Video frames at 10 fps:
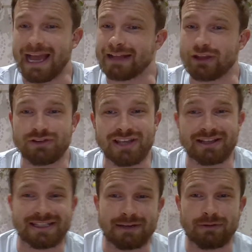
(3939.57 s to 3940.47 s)
Yeah, don't
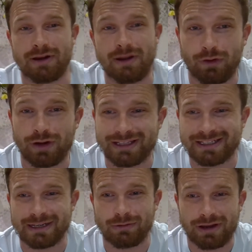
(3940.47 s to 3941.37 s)
say the C word. Avoid the
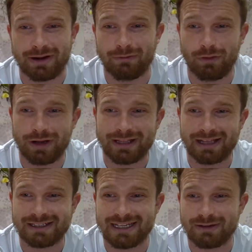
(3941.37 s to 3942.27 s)
C word. Avoid
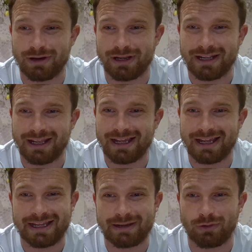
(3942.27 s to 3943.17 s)
that C word.
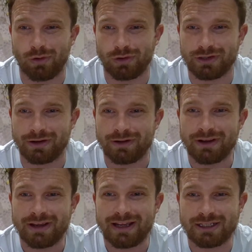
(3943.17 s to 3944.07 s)
It will haunt you.
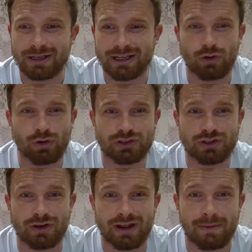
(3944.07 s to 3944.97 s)
It
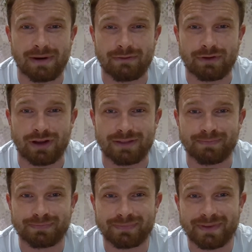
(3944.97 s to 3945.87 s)
haunts Unai Emery every night.
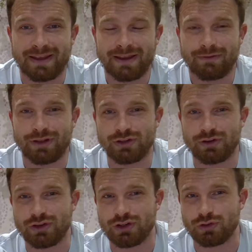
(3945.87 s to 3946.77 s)
For those
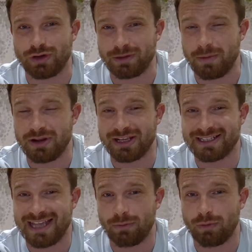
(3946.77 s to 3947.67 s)
who just joined, I'm only
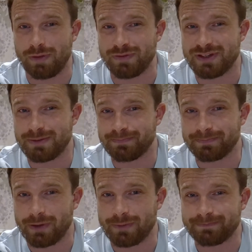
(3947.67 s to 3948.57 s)
going to say it once.